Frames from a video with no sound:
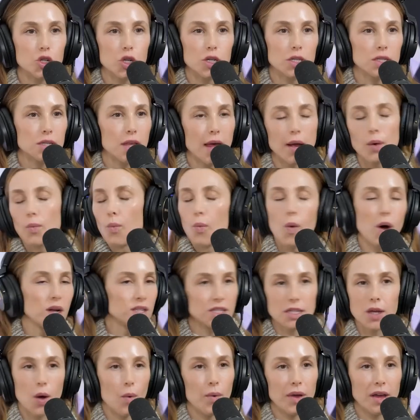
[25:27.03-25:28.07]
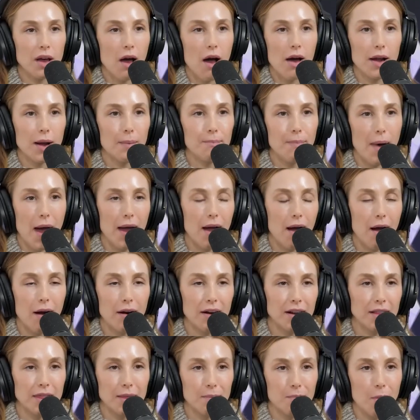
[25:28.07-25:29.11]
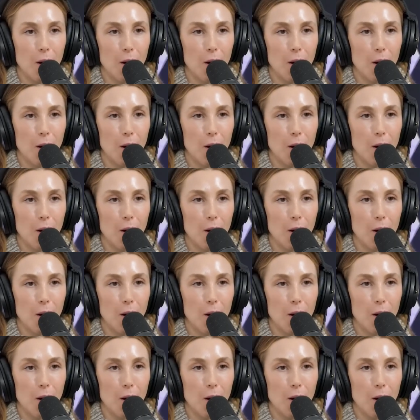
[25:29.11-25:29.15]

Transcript: just like what's going on at By Heart at the